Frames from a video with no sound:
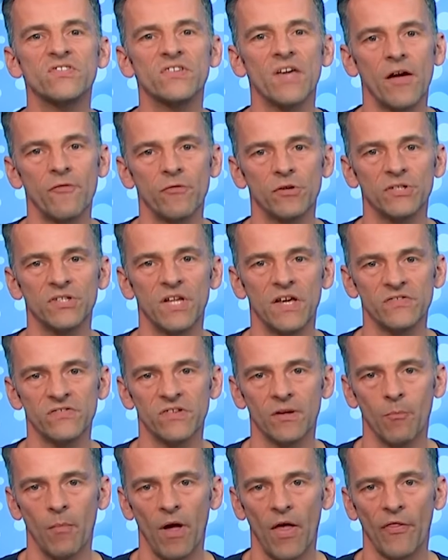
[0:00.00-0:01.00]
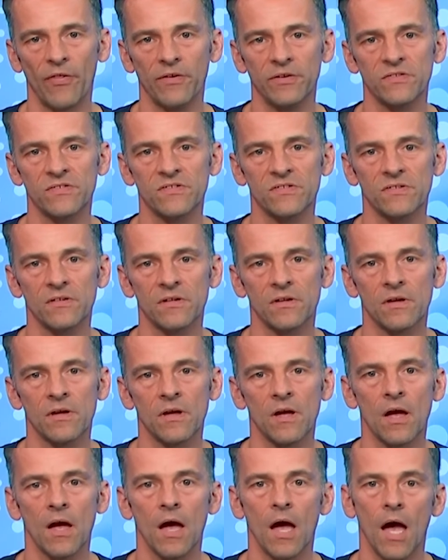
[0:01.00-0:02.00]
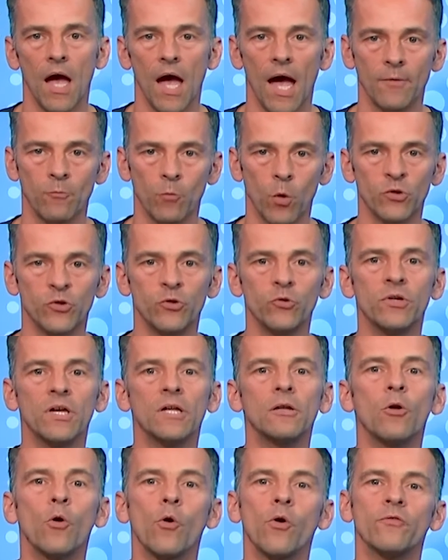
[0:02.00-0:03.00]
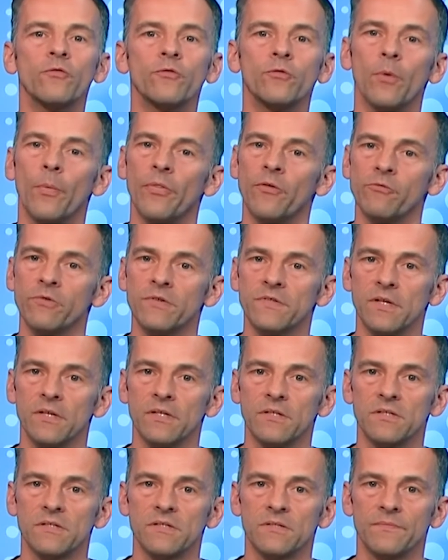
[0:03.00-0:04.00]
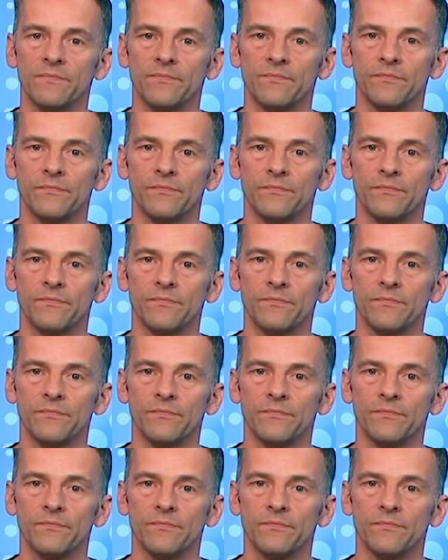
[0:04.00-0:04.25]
several testing methods, and what you can learn from the results.